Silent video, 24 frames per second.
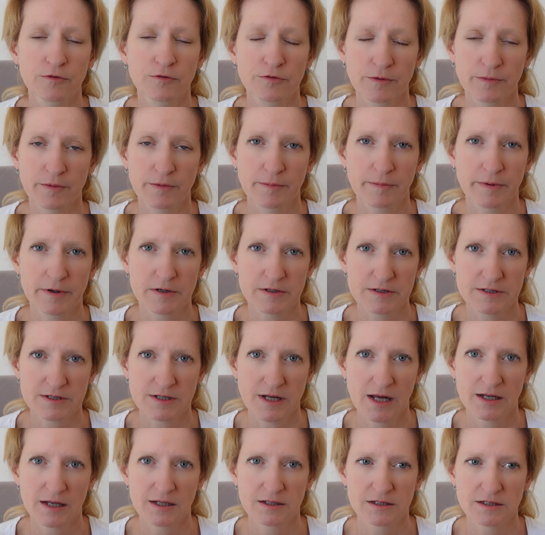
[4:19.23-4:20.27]
from the
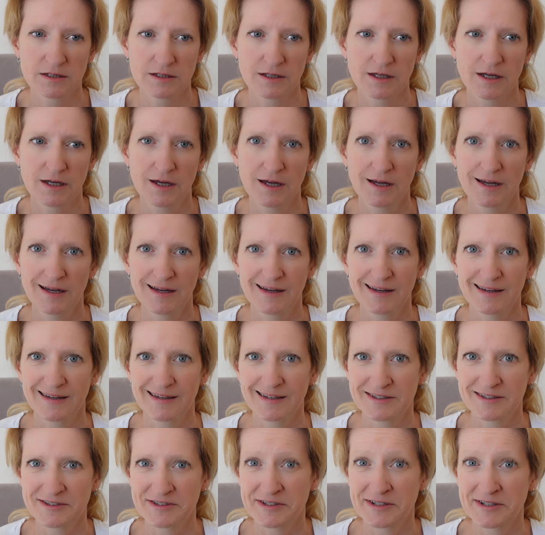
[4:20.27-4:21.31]
personality,
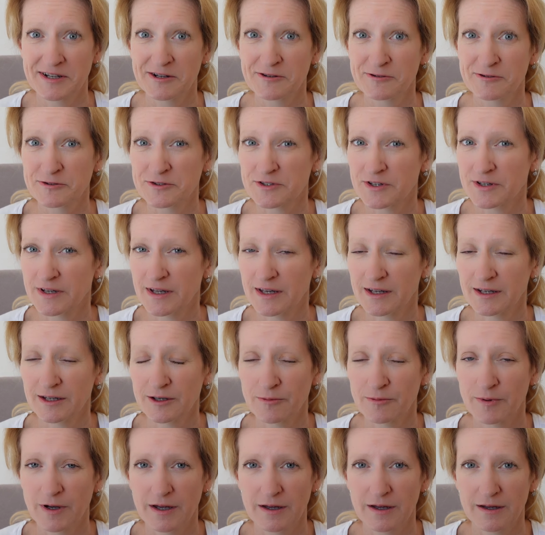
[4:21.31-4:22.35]
is an illusion
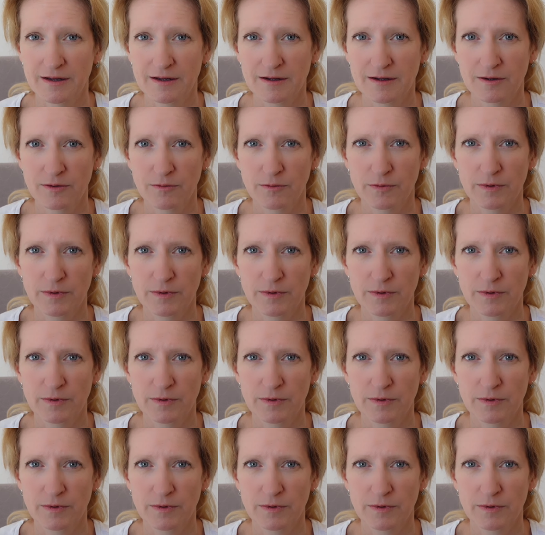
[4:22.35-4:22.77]
anyway.